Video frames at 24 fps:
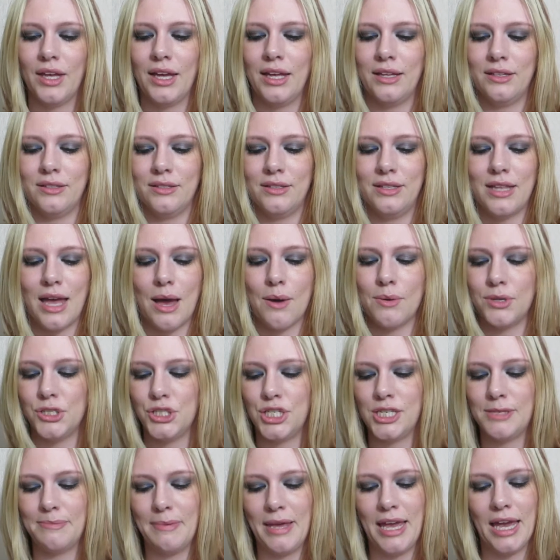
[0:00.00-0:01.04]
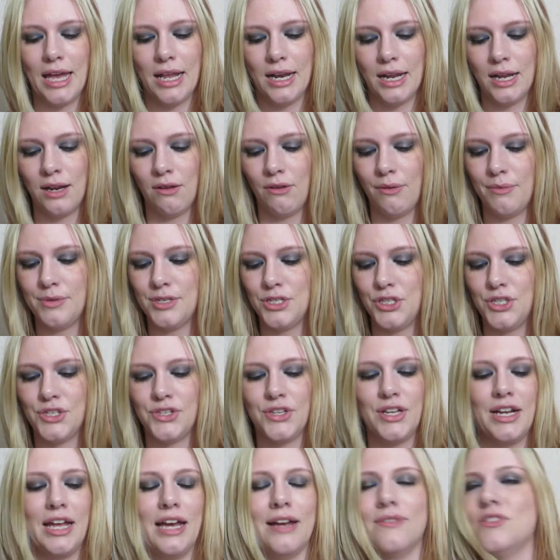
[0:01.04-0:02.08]
and that would just be it, and I was
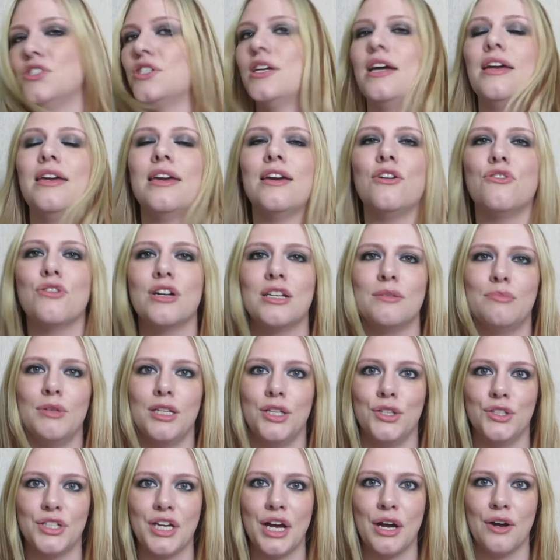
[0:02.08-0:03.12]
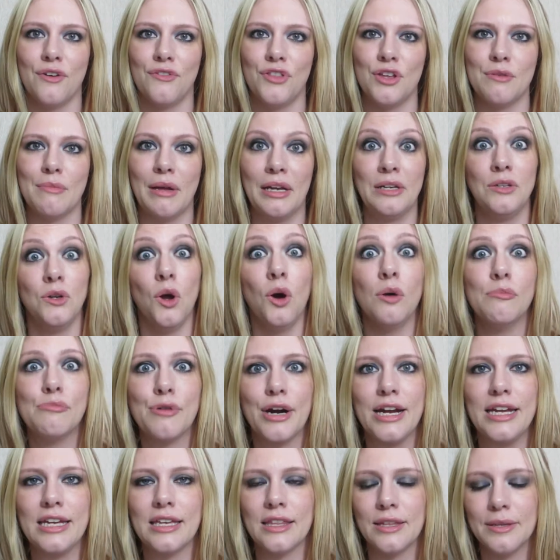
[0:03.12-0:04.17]
just going to have to take incredibly good care of them and not
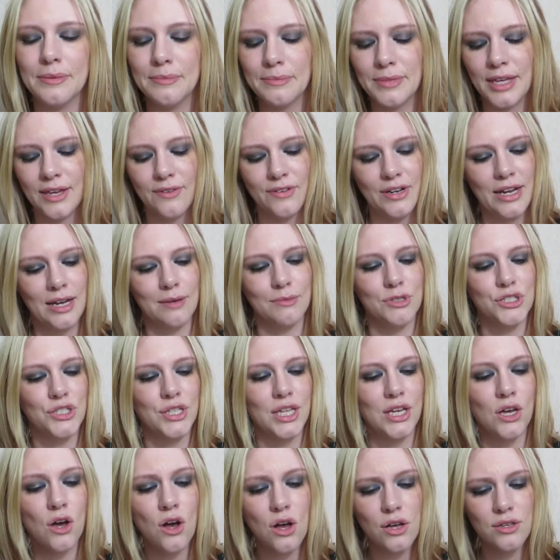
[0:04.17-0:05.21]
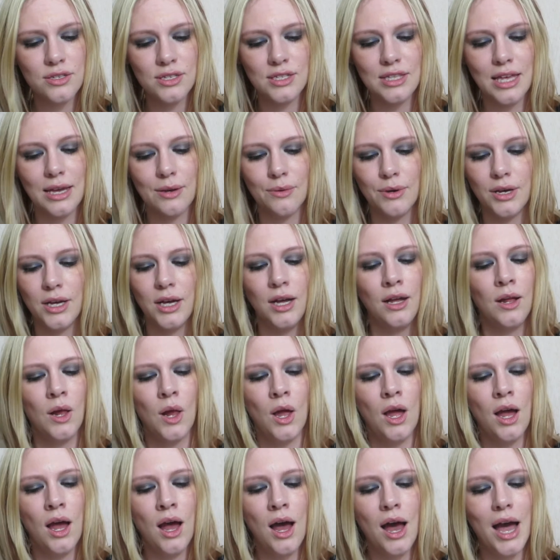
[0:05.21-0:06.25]
break them, given how much they cost. They were,
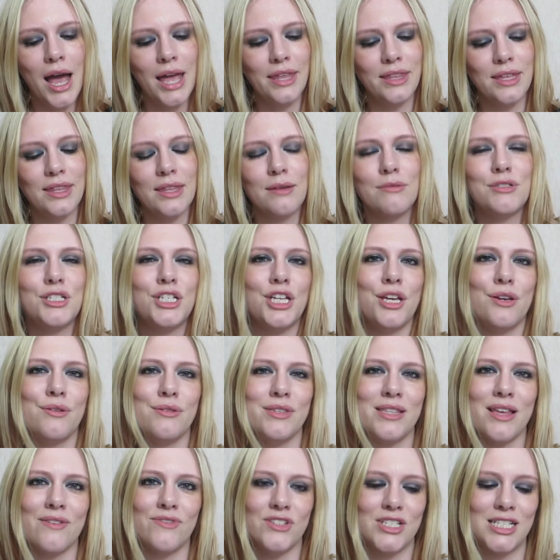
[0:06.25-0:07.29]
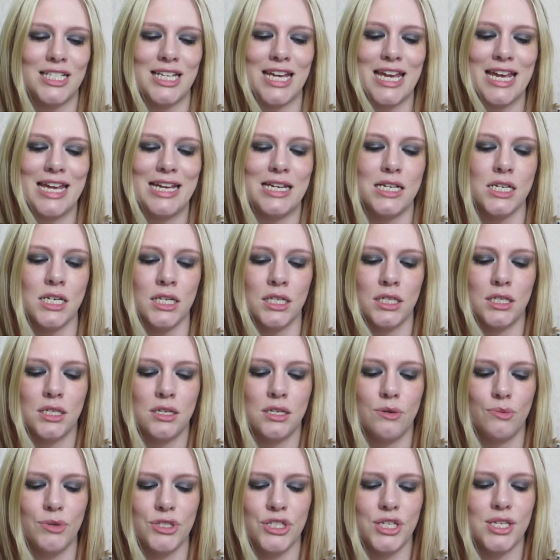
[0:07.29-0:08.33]
I think they were $2.17,
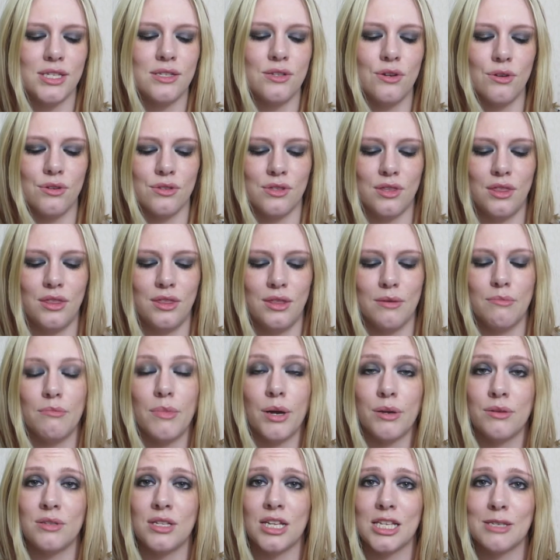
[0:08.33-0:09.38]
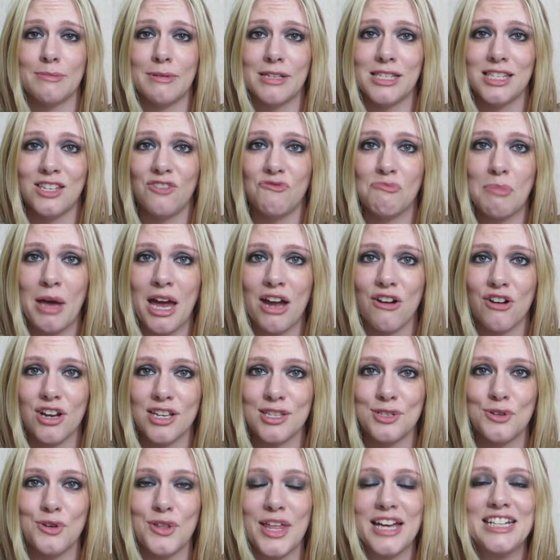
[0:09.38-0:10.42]
which is not the most expensive pair I
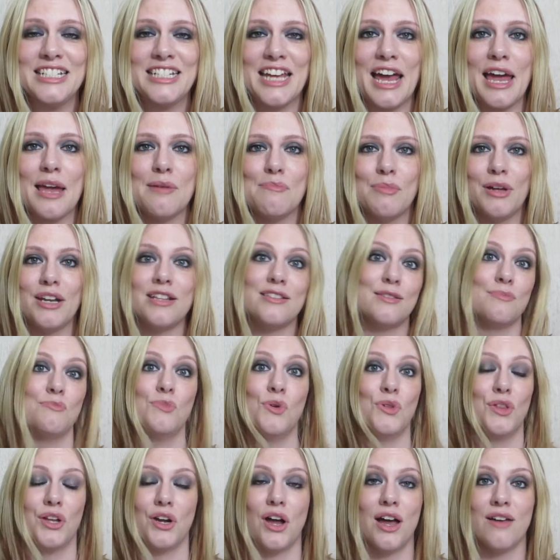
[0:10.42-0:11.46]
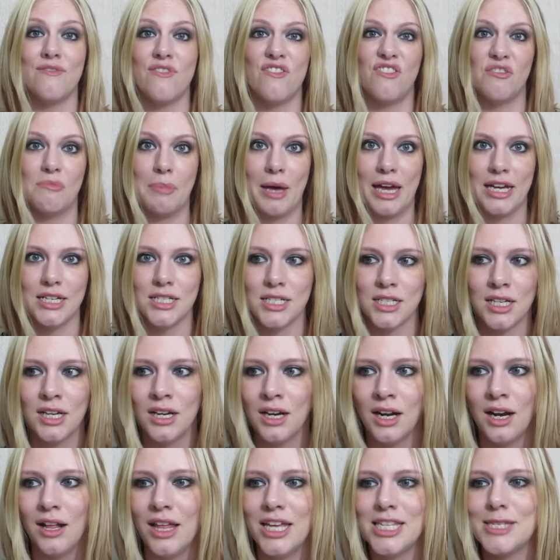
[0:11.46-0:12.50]
saw that day, but it's more than I've ever paid.
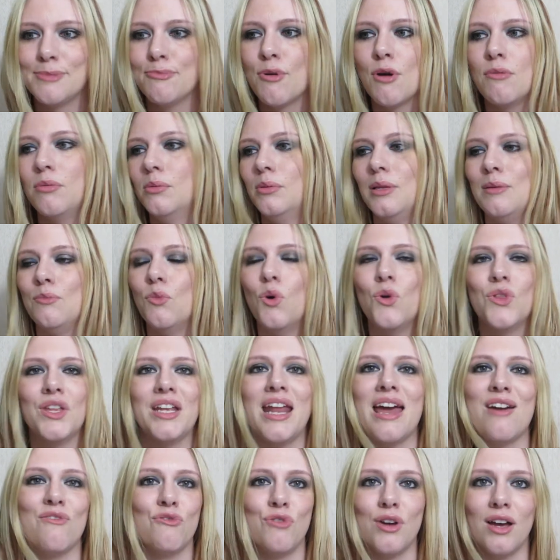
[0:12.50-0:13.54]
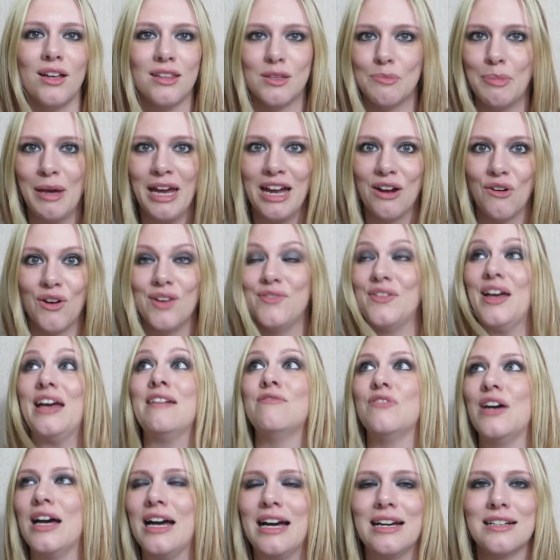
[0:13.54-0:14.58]
It's probably more than every other pair I've
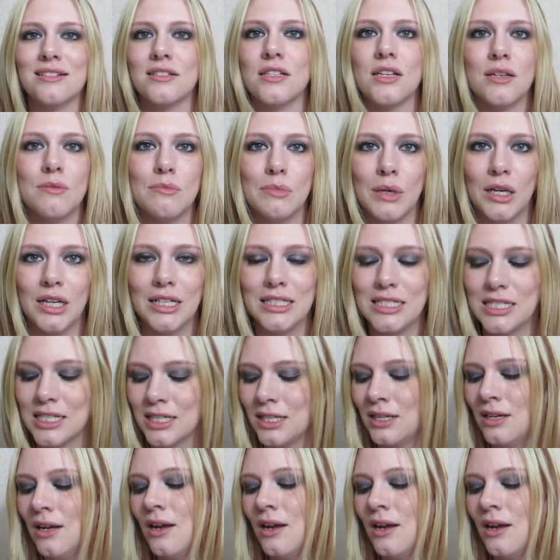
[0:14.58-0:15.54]
ever had combined.